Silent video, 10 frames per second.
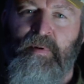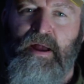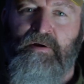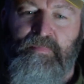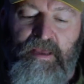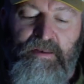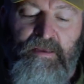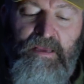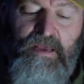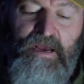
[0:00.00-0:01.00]
mount, man,
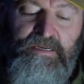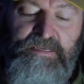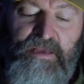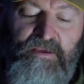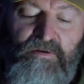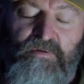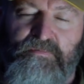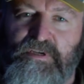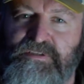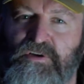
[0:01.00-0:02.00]
I tell you,
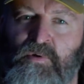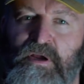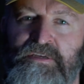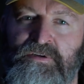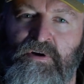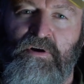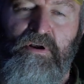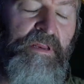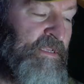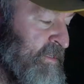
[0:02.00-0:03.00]
just a quick
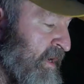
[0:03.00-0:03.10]
turn and it's